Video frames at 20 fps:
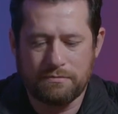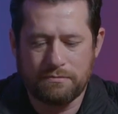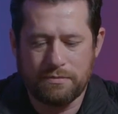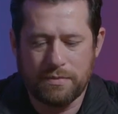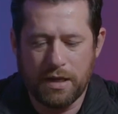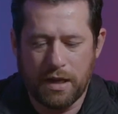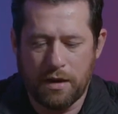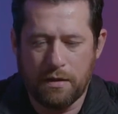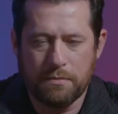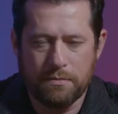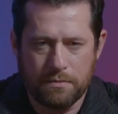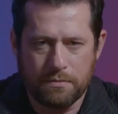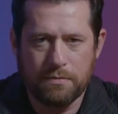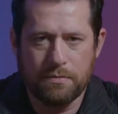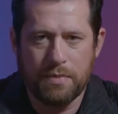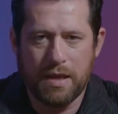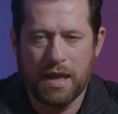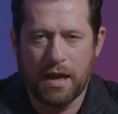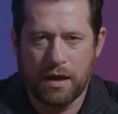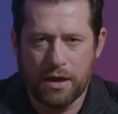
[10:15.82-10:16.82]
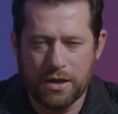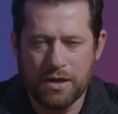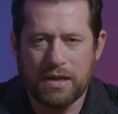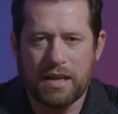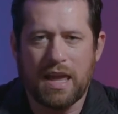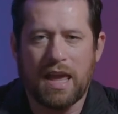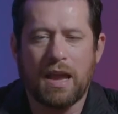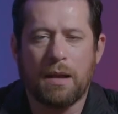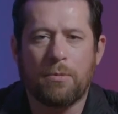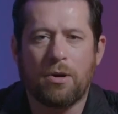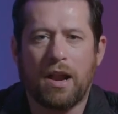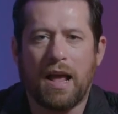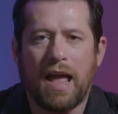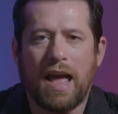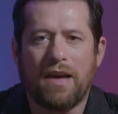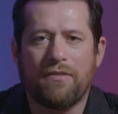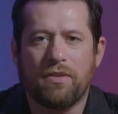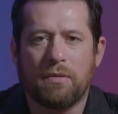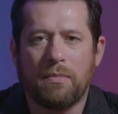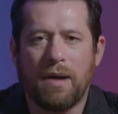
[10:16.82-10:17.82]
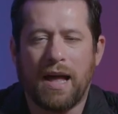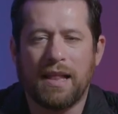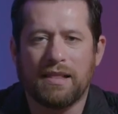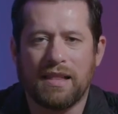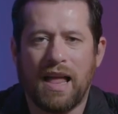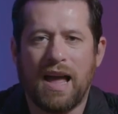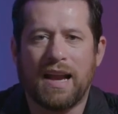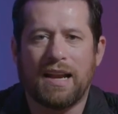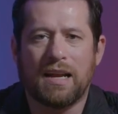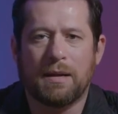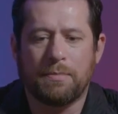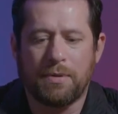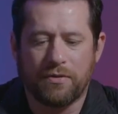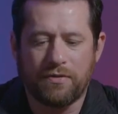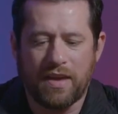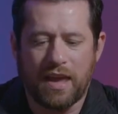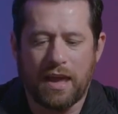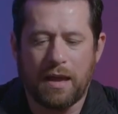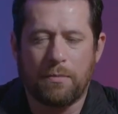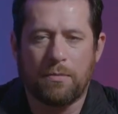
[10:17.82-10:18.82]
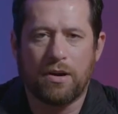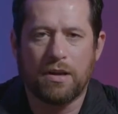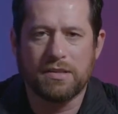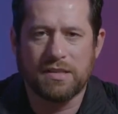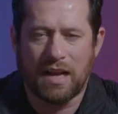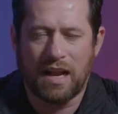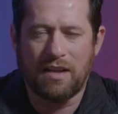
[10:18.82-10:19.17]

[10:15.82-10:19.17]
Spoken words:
you know, be a good camera to have in my lineup of cameras. And